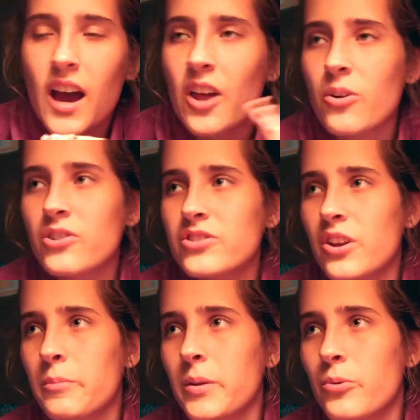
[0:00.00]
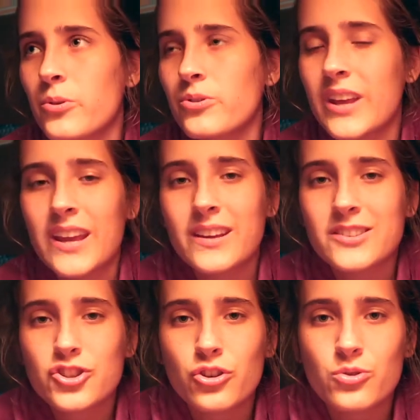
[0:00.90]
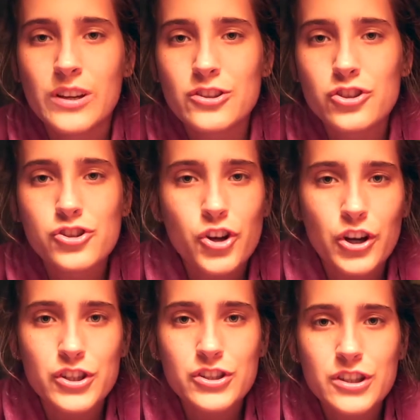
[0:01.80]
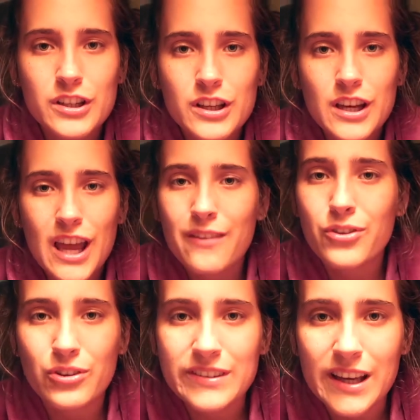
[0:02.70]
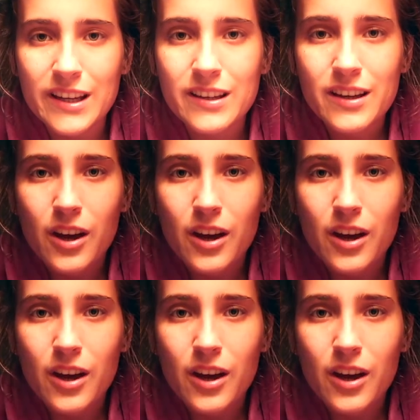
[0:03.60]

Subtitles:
I don't understand people who take children to church if they're sick.